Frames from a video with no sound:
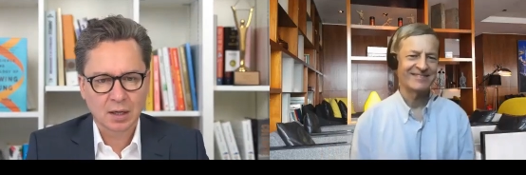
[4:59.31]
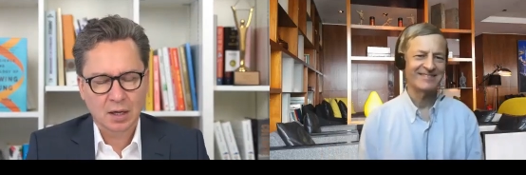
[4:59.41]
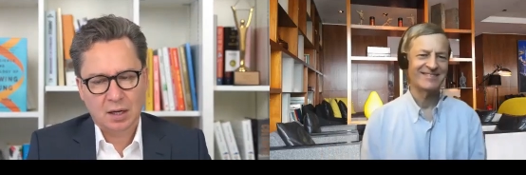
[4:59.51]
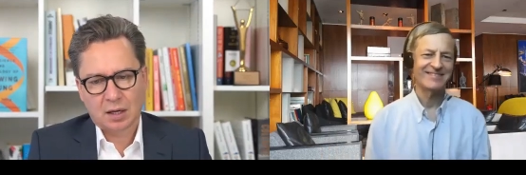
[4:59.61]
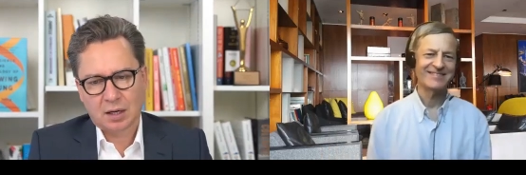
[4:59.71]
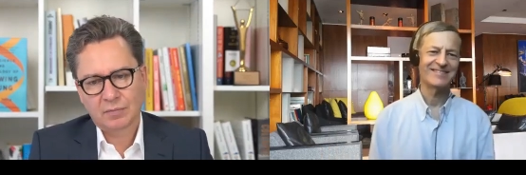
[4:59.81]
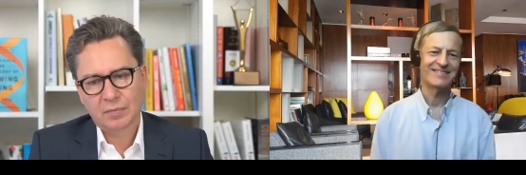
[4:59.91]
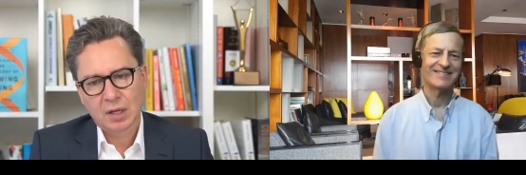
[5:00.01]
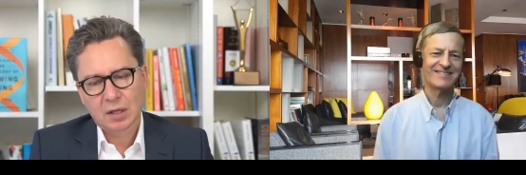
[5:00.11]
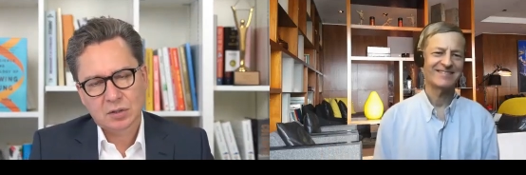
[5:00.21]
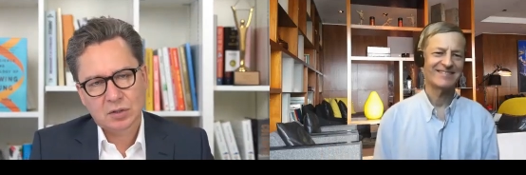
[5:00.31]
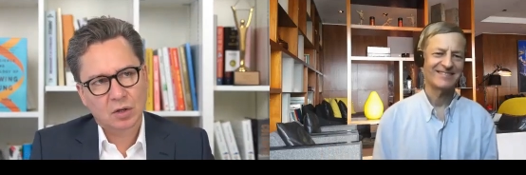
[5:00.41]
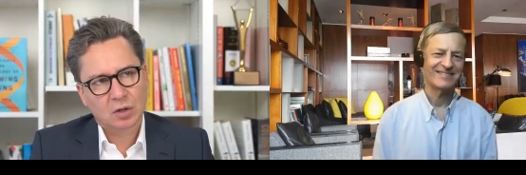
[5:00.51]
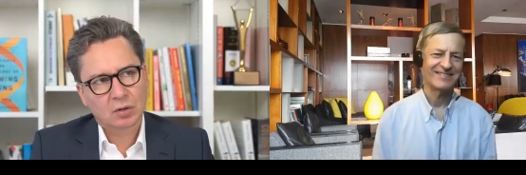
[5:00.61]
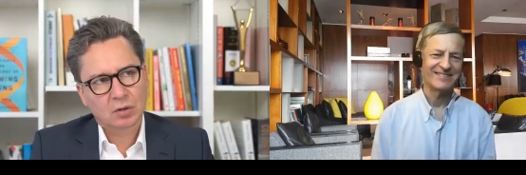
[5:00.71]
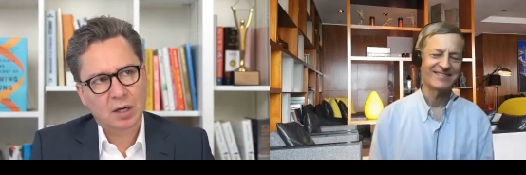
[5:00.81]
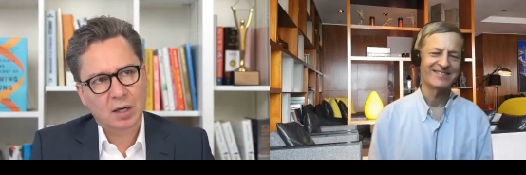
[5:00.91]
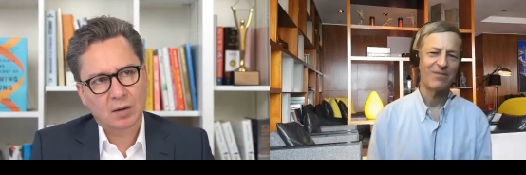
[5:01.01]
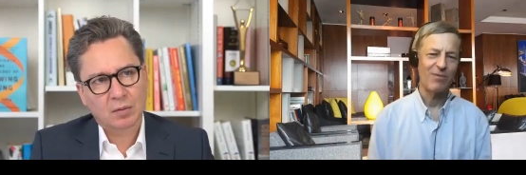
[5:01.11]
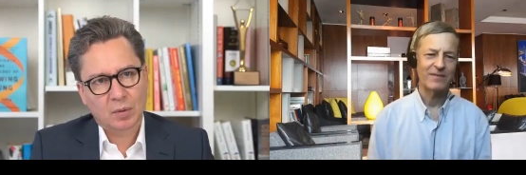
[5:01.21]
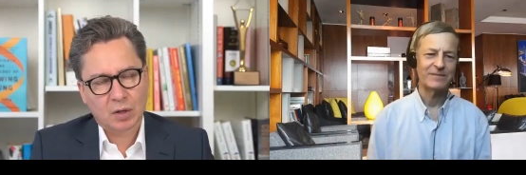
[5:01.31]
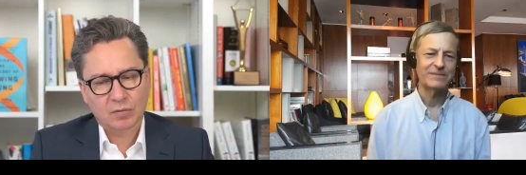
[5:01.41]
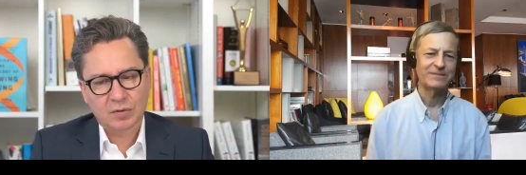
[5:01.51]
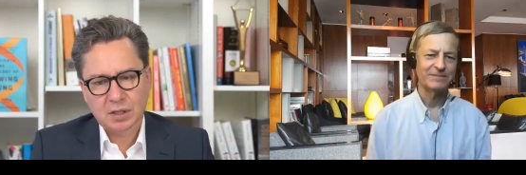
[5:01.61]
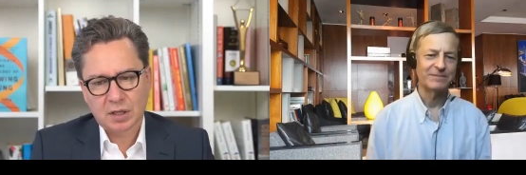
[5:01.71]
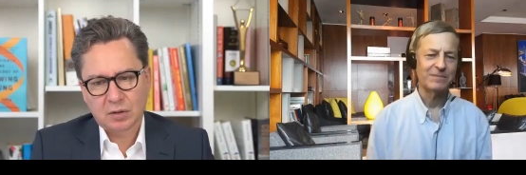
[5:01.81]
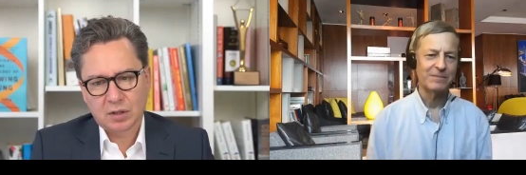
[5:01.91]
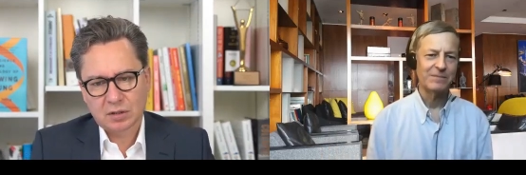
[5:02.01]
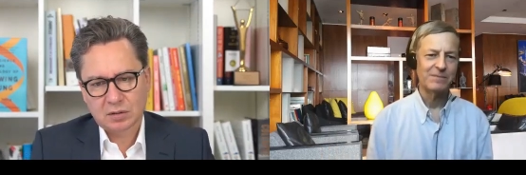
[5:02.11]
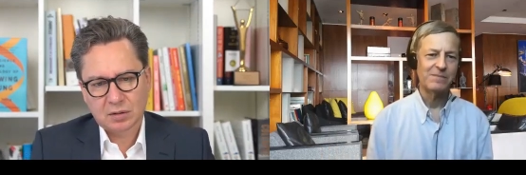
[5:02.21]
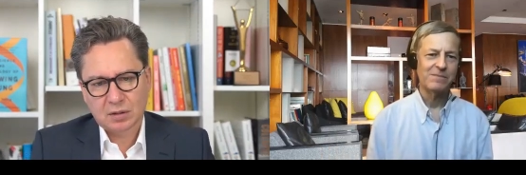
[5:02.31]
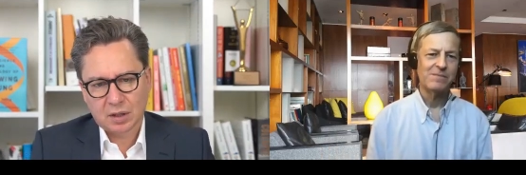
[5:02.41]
Speaker 1: But obviously you need a